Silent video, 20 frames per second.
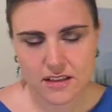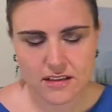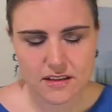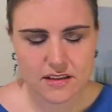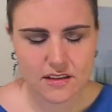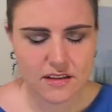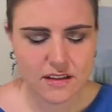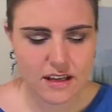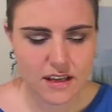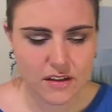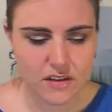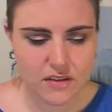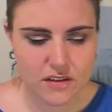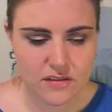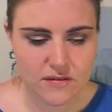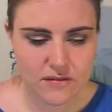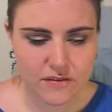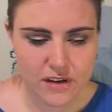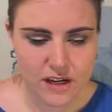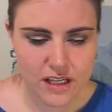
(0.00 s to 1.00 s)
since the title's in
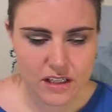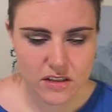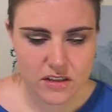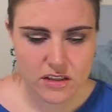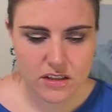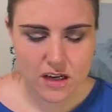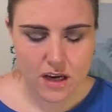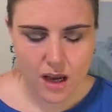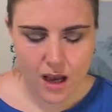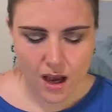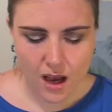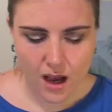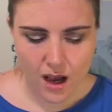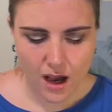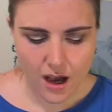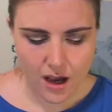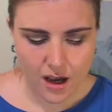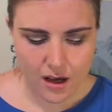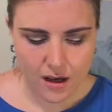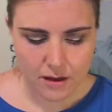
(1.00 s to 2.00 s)
French.
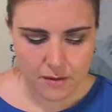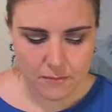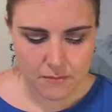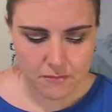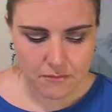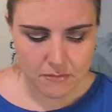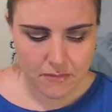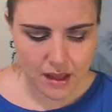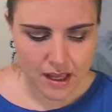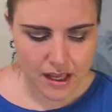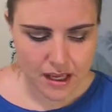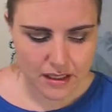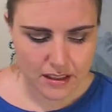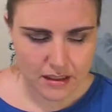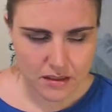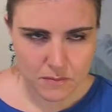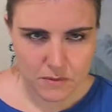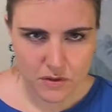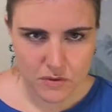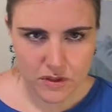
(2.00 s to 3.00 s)
Um, and
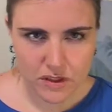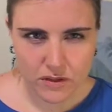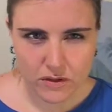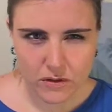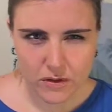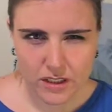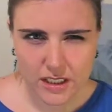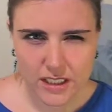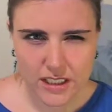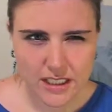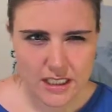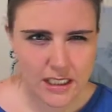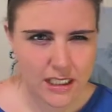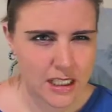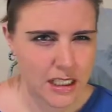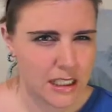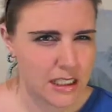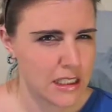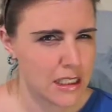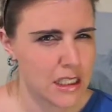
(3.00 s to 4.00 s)
it's been recorded in
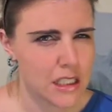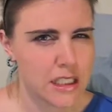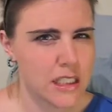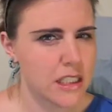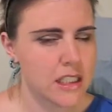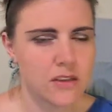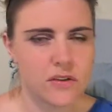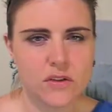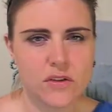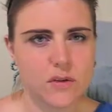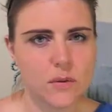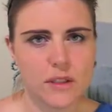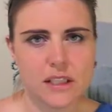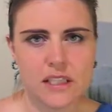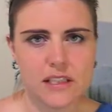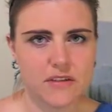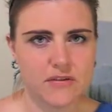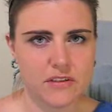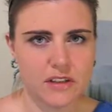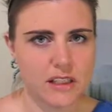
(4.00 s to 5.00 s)
like 19 or 20
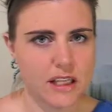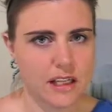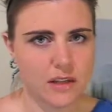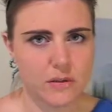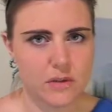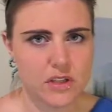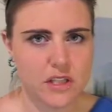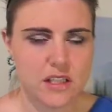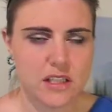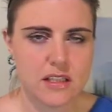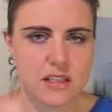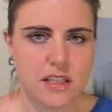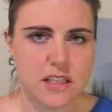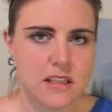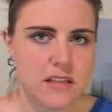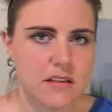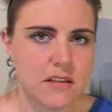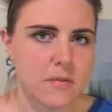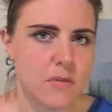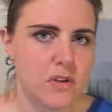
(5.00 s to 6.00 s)
different languages.
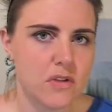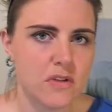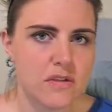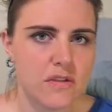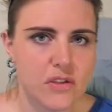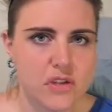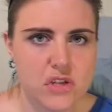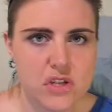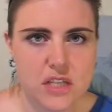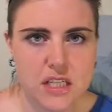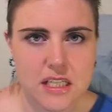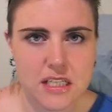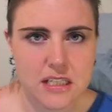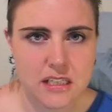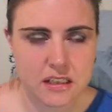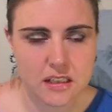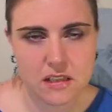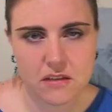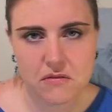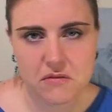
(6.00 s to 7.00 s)
Nina Simone's version is
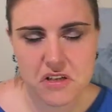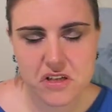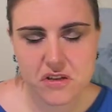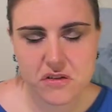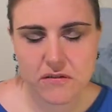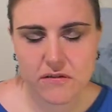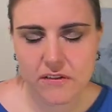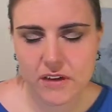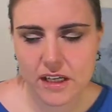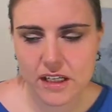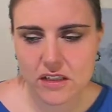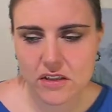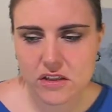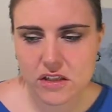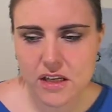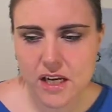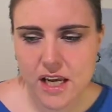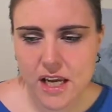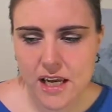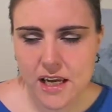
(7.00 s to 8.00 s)
in the original French.
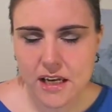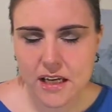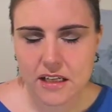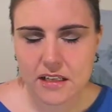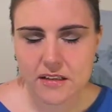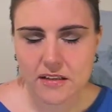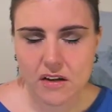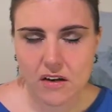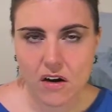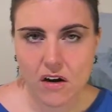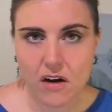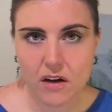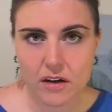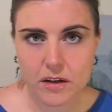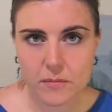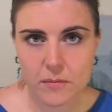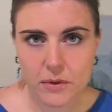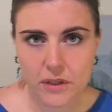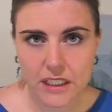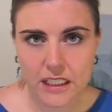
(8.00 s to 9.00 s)
It's a
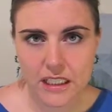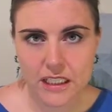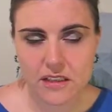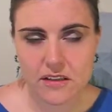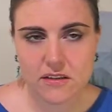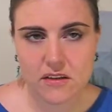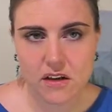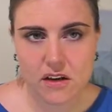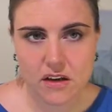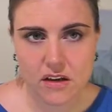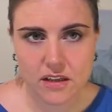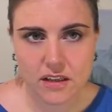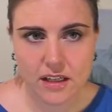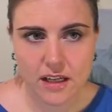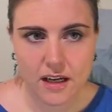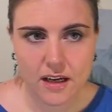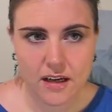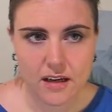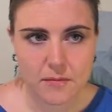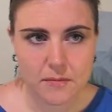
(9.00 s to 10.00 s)
heartbreaking song.
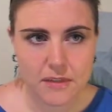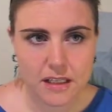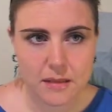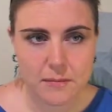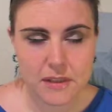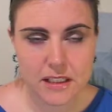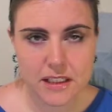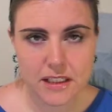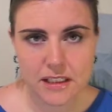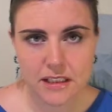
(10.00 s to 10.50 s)
Um, ne me